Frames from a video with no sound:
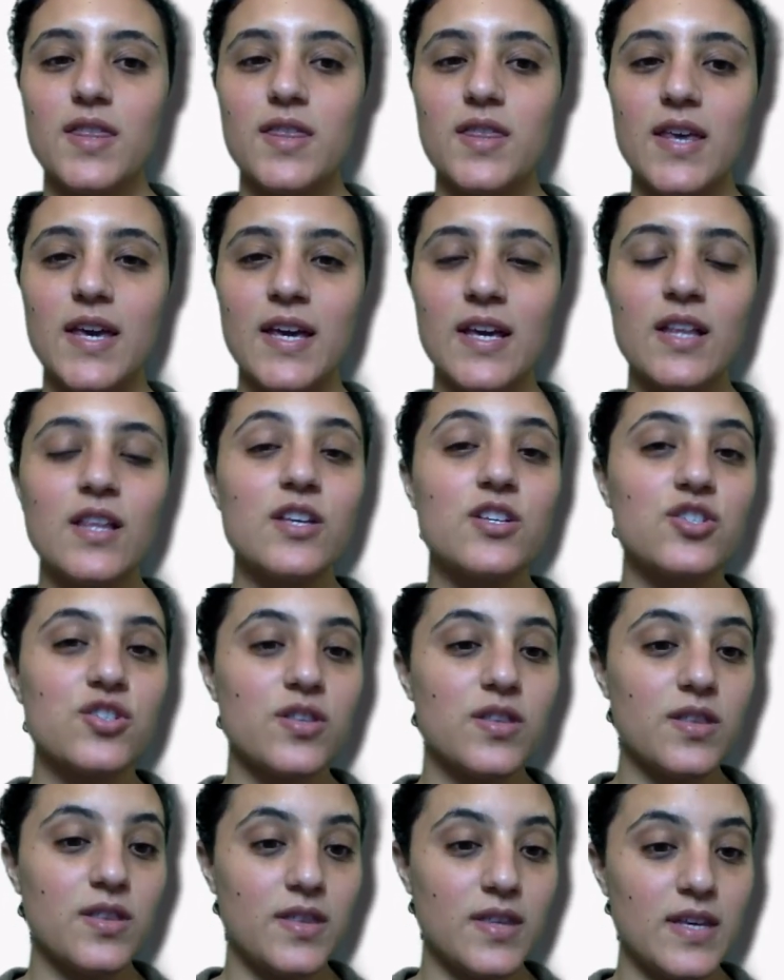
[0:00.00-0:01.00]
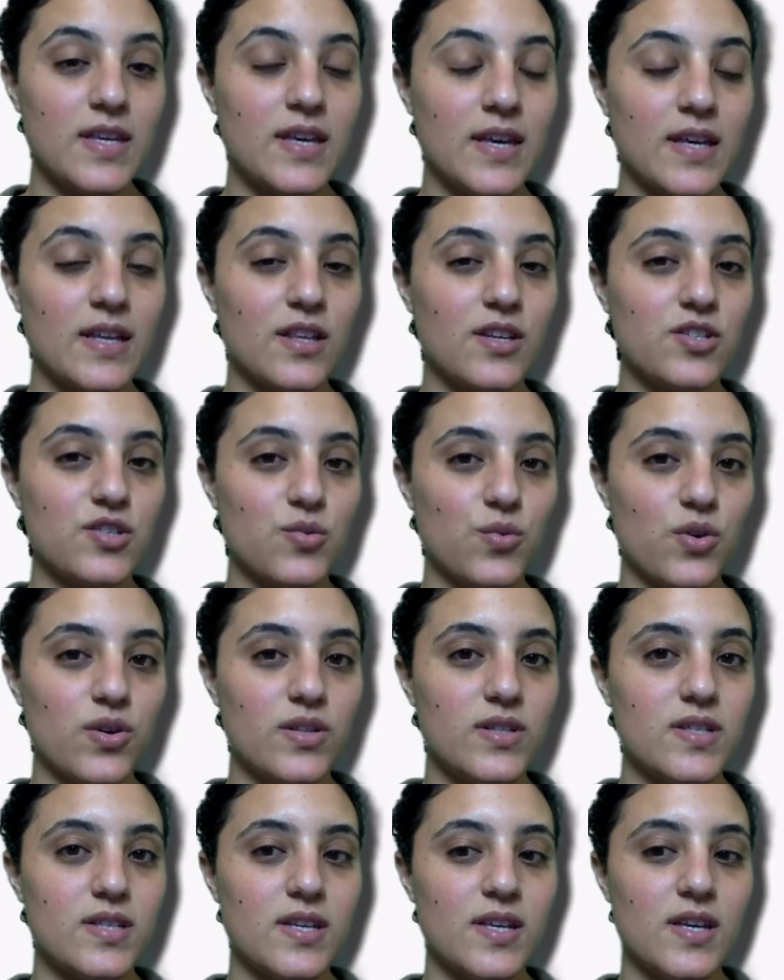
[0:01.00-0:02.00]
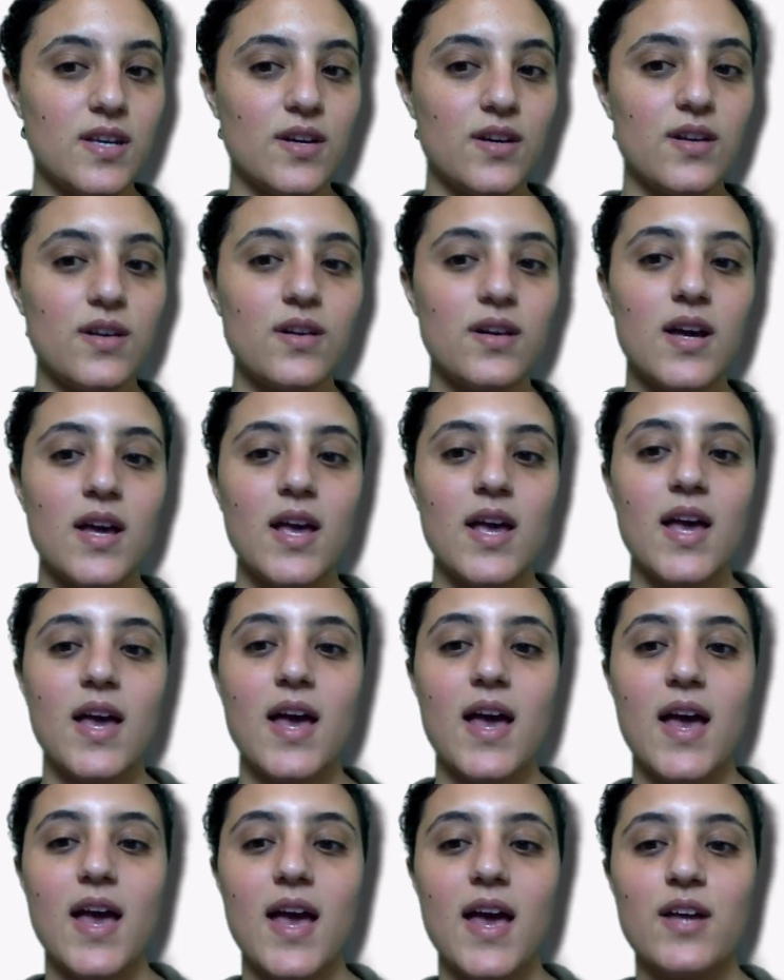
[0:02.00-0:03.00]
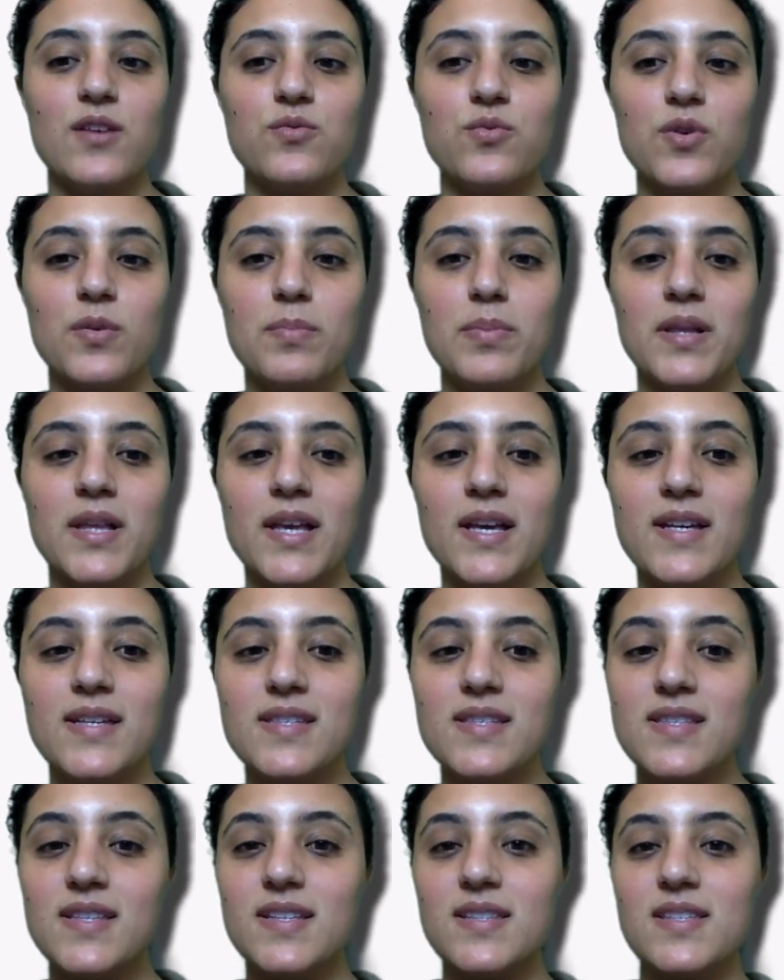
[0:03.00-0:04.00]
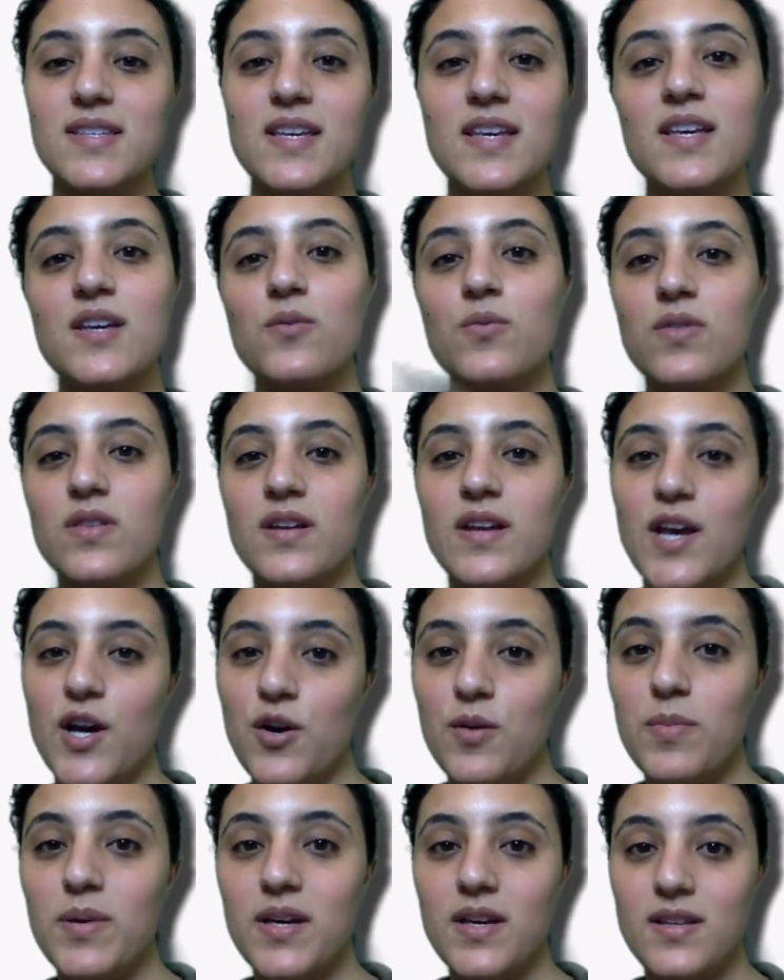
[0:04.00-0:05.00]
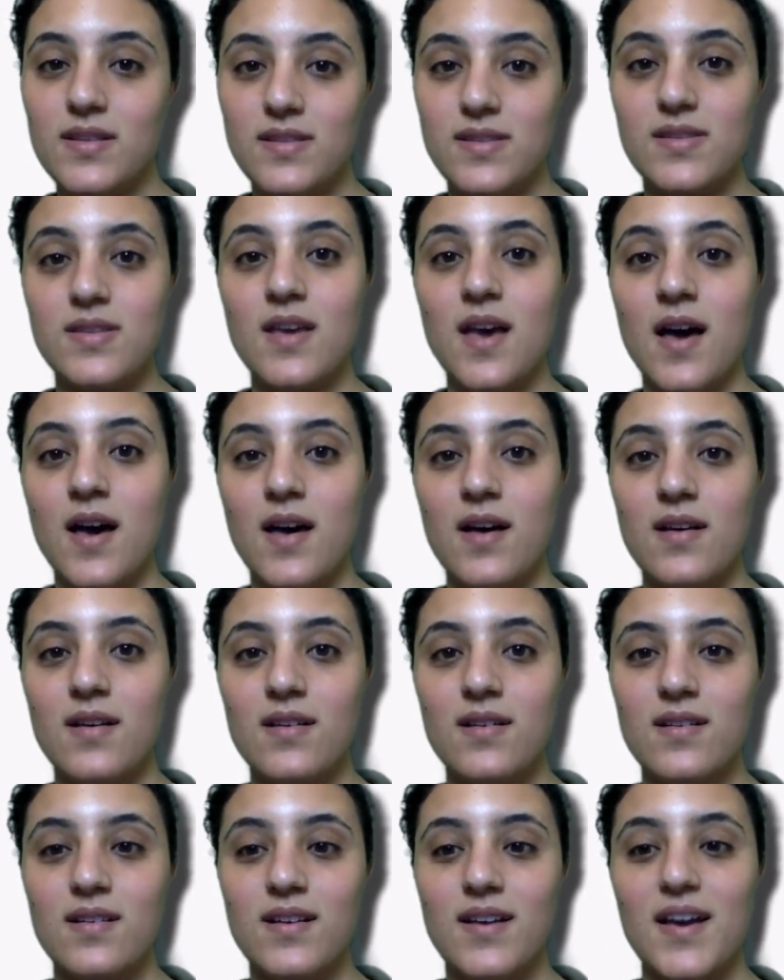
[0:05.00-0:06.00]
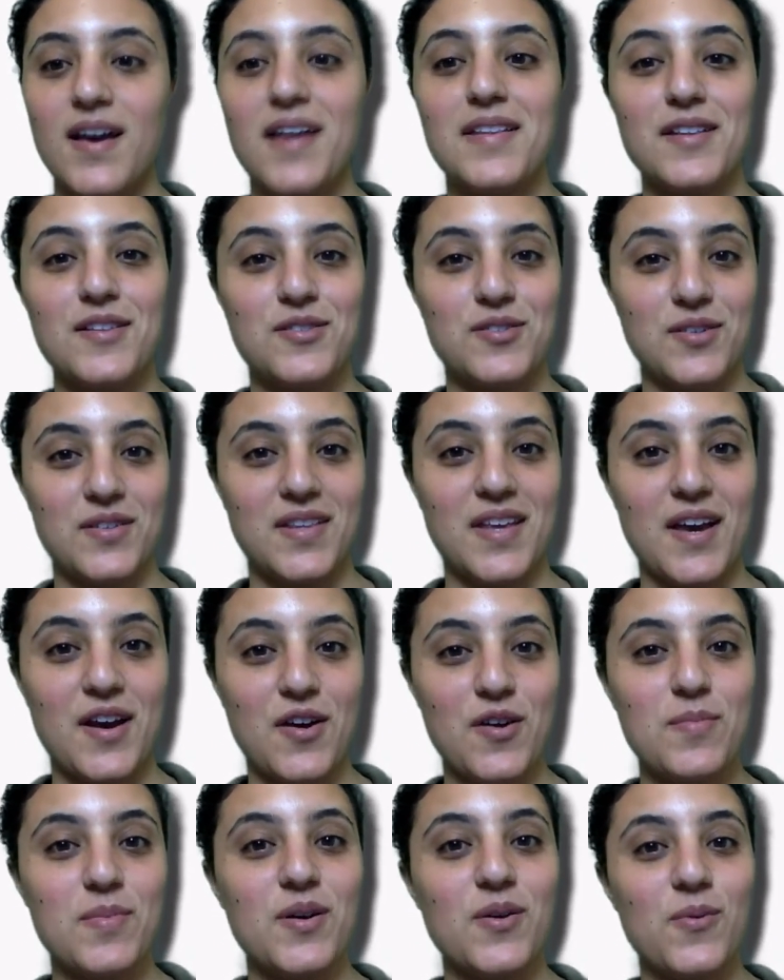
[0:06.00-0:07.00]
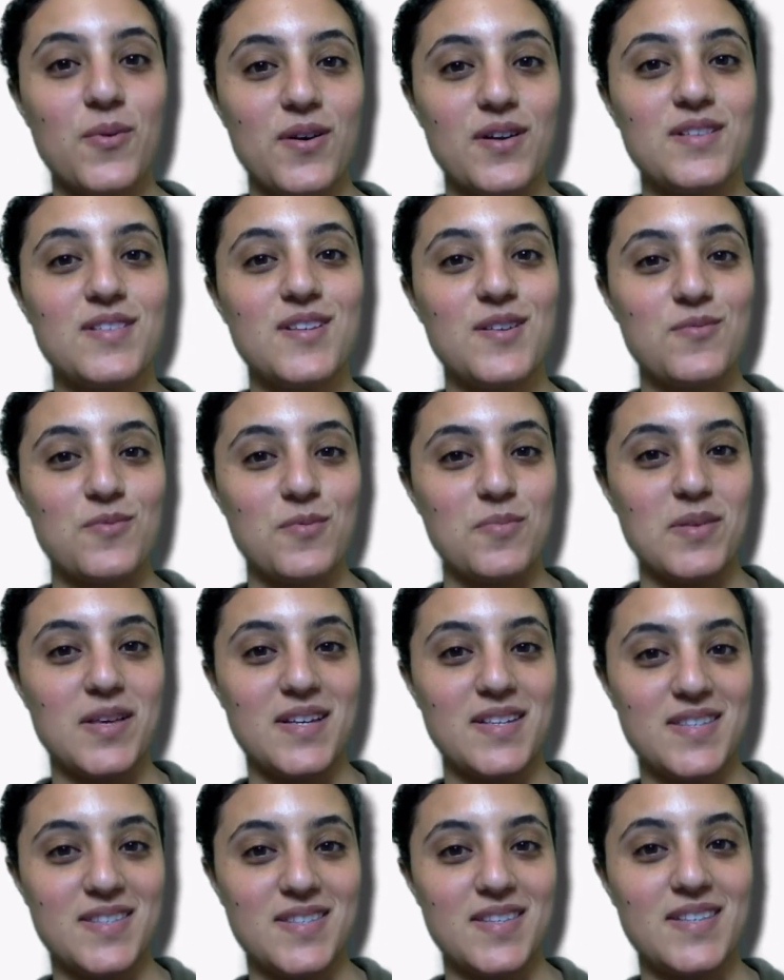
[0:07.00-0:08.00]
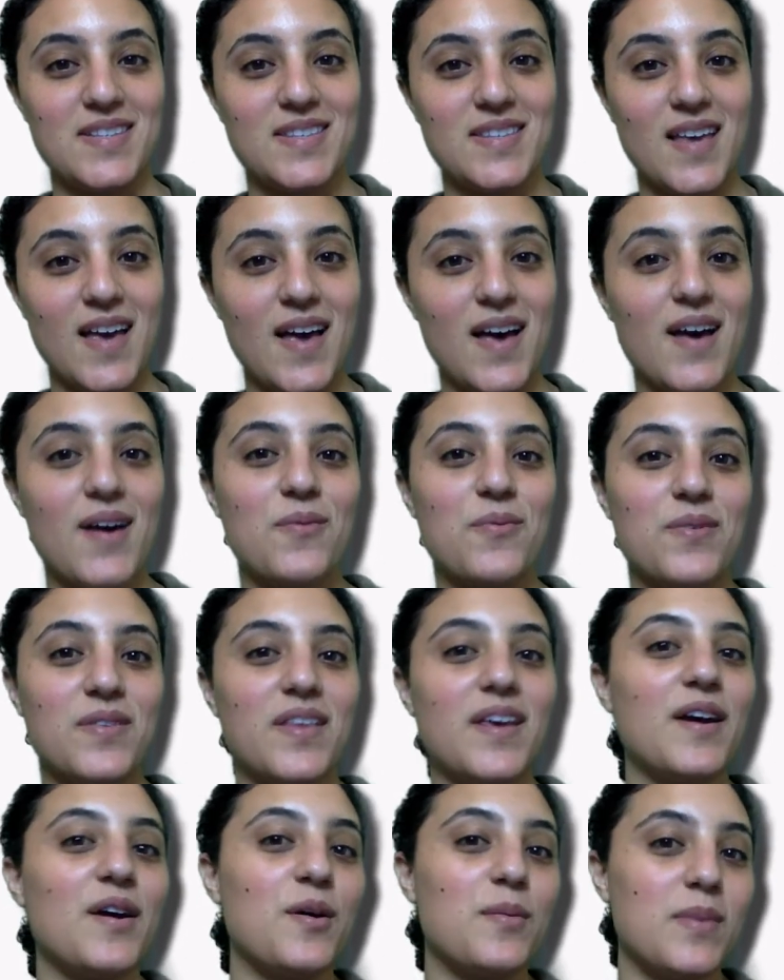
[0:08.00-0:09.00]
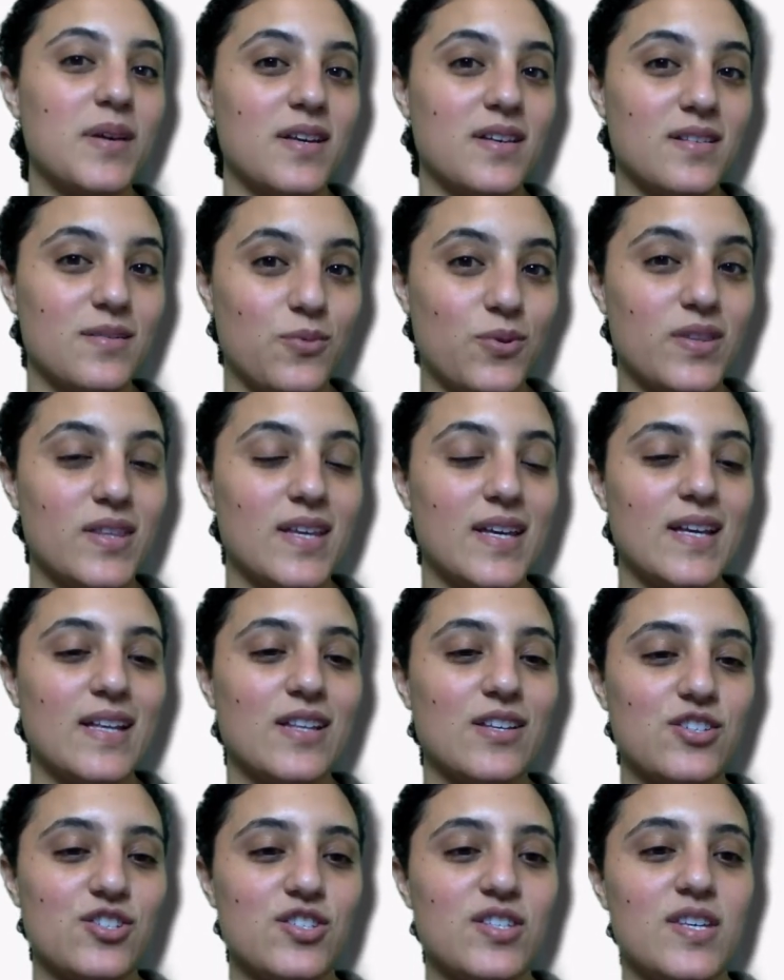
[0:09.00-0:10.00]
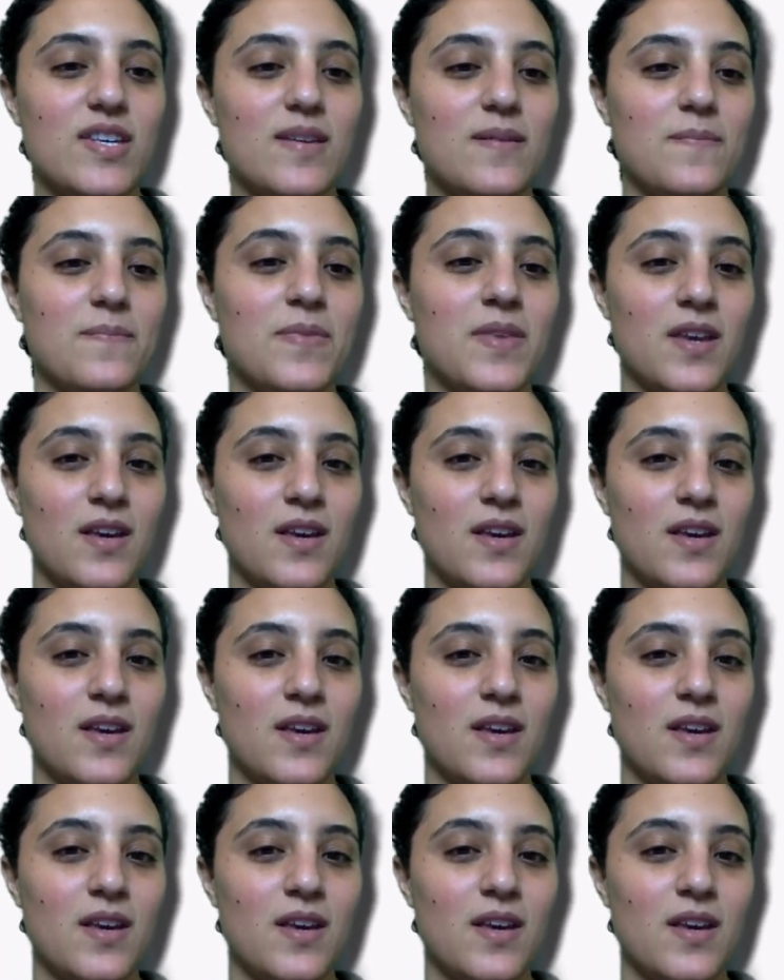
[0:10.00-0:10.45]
the English words here and replaced the T with an Arabic ta, and then took the Arabic words and replaced the ta with the English T.